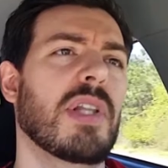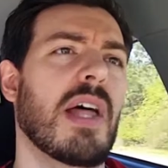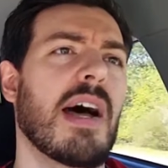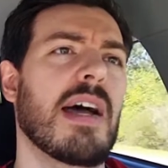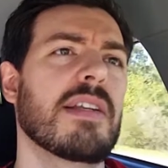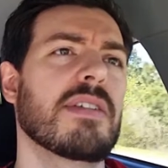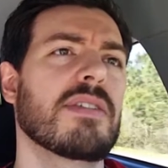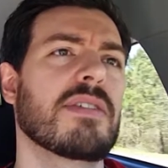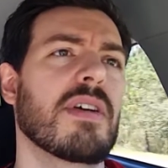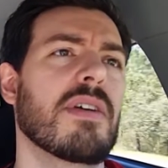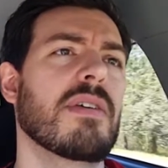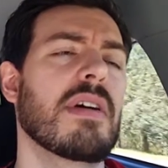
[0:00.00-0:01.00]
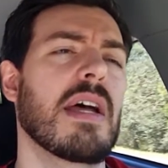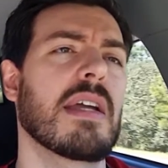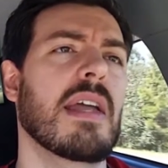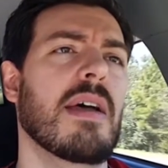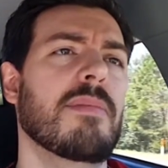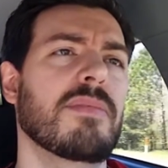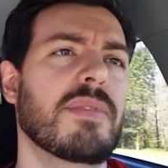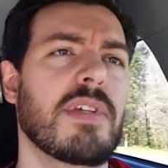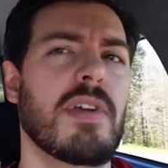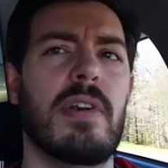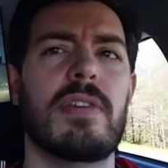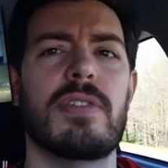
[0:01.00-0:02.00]
plot, so I'm
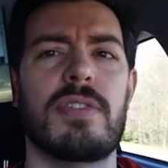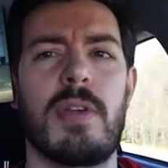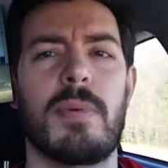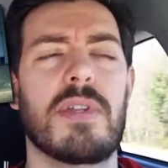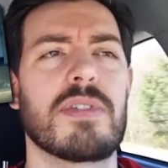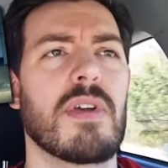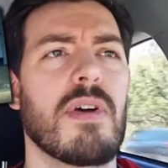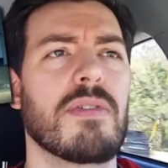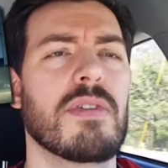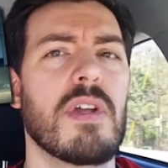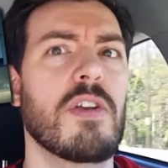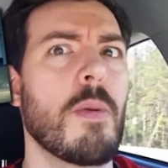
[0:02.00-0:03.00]
curious to see where this goes.